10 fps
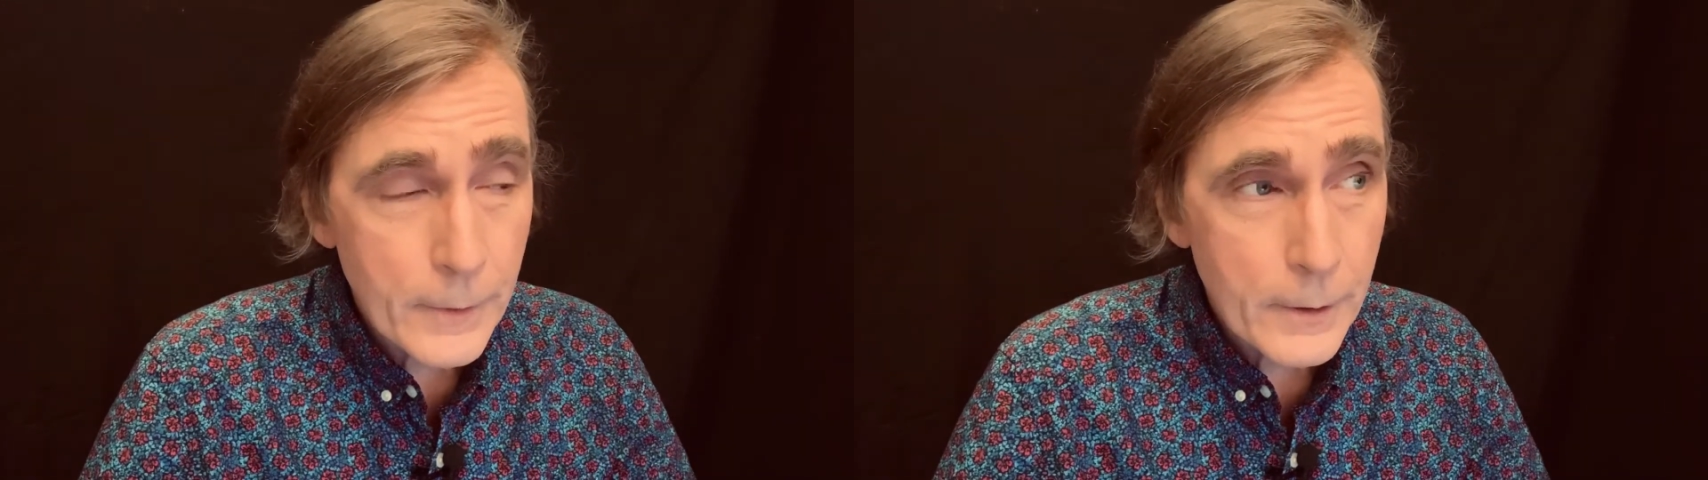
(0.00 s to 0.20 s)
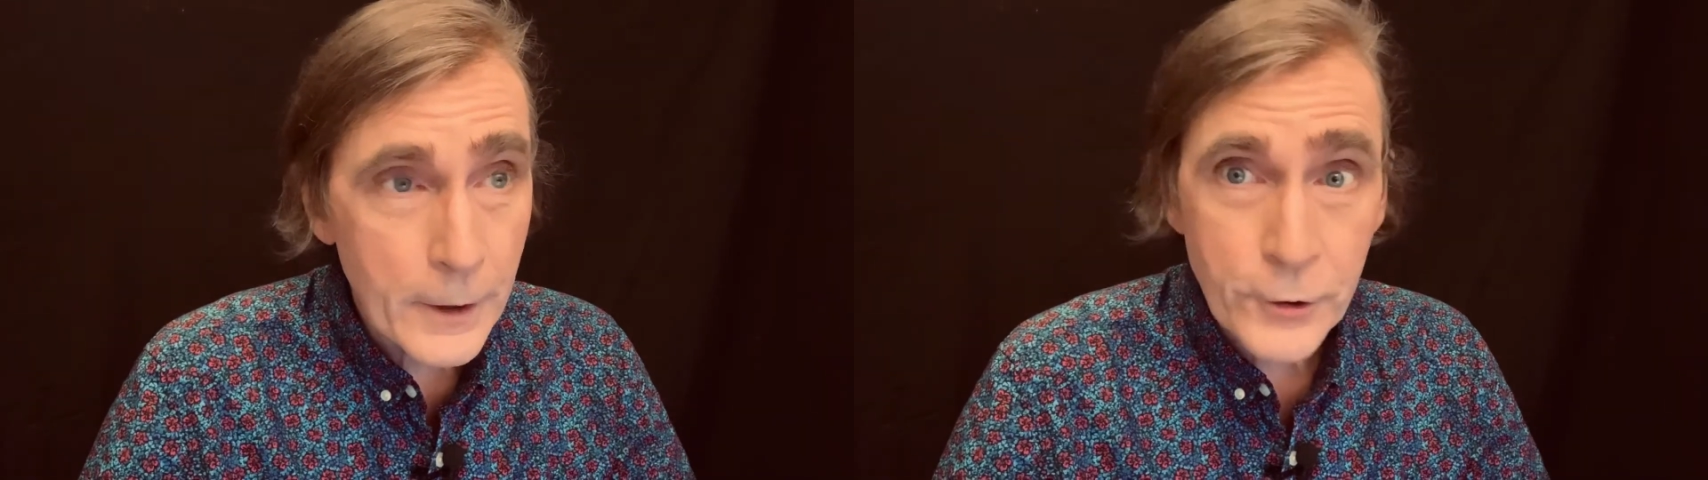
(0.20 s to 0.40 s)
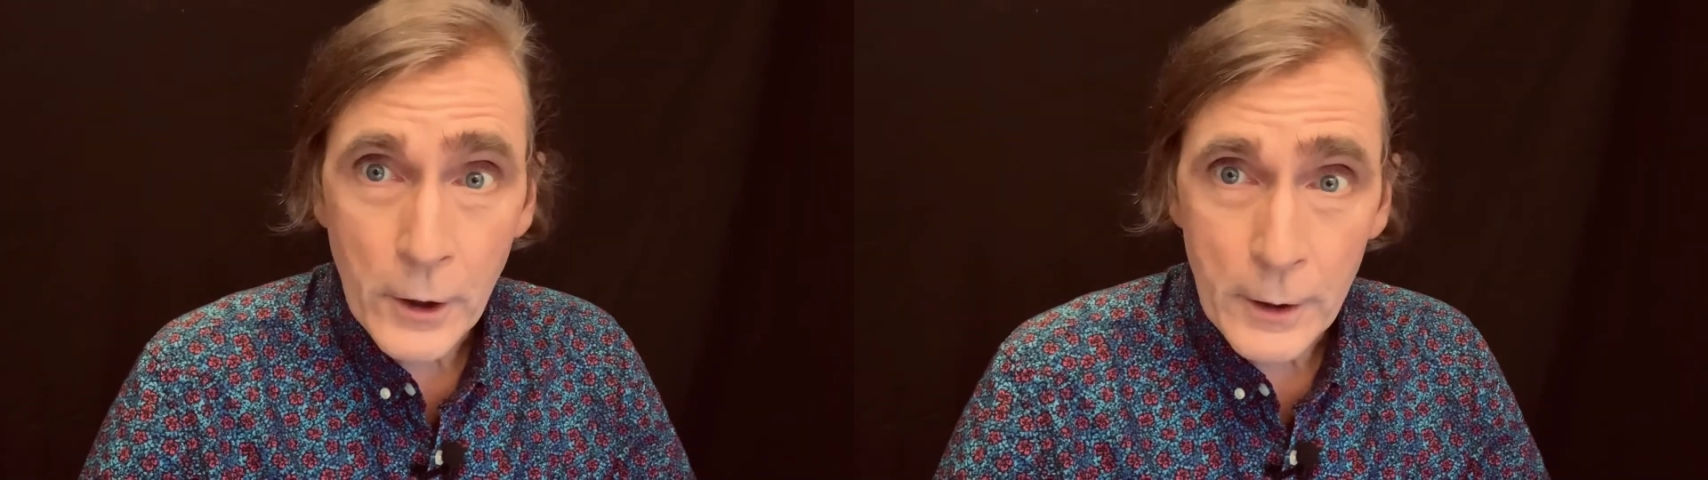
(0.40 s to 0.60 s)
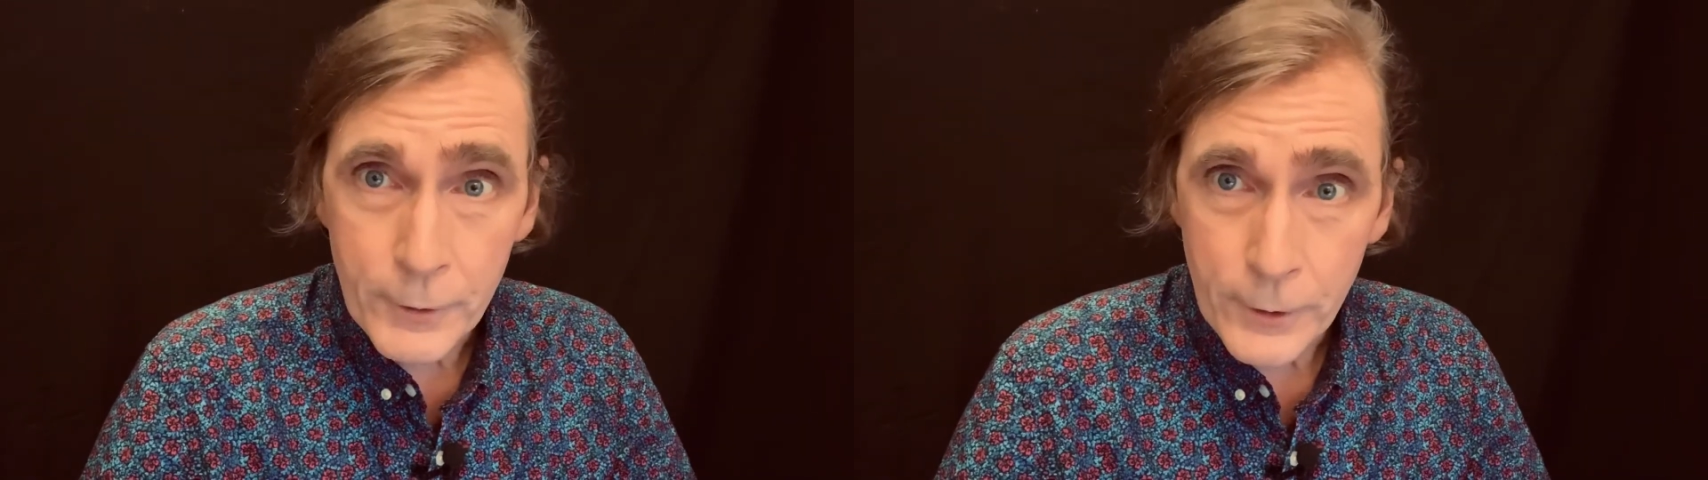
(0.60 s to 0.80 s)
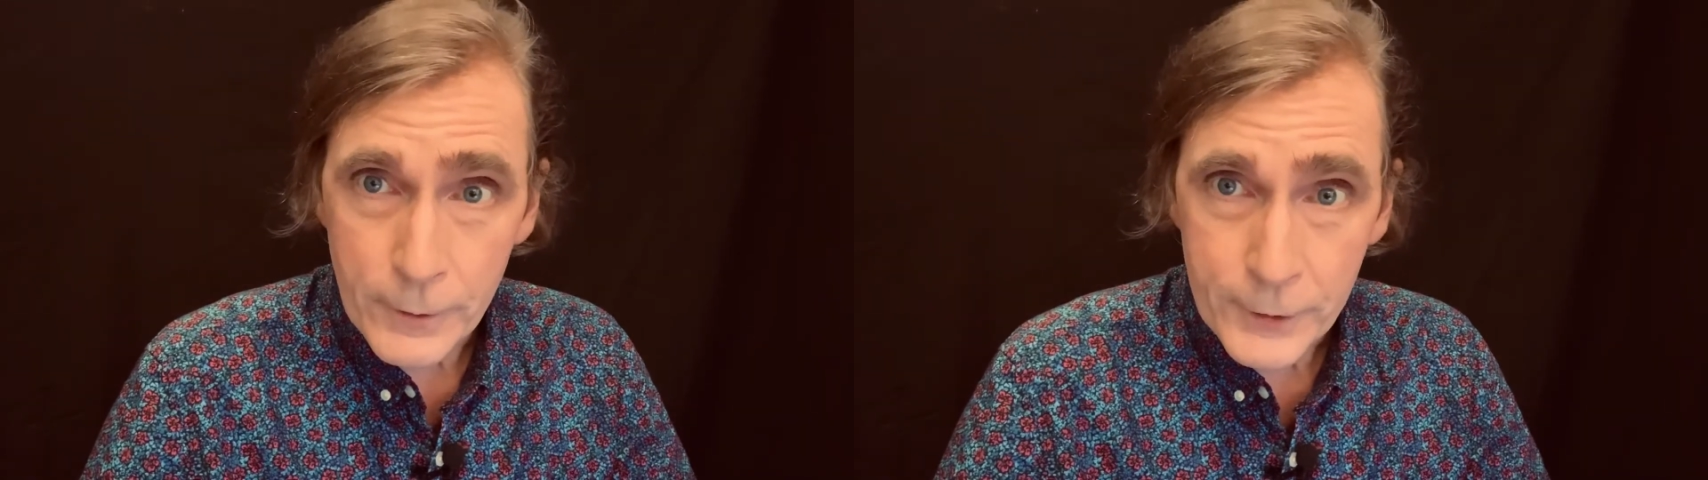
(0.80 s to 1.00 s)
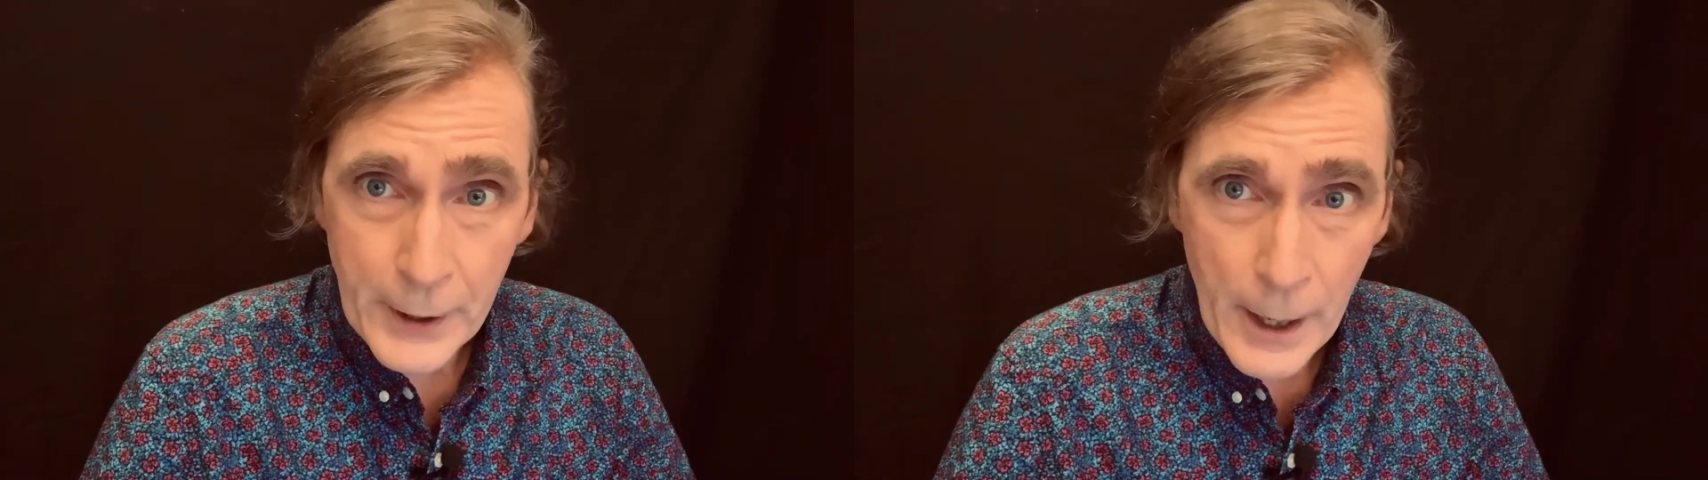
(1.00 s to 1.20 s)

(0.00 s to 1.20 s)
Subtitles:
They should all have a nervous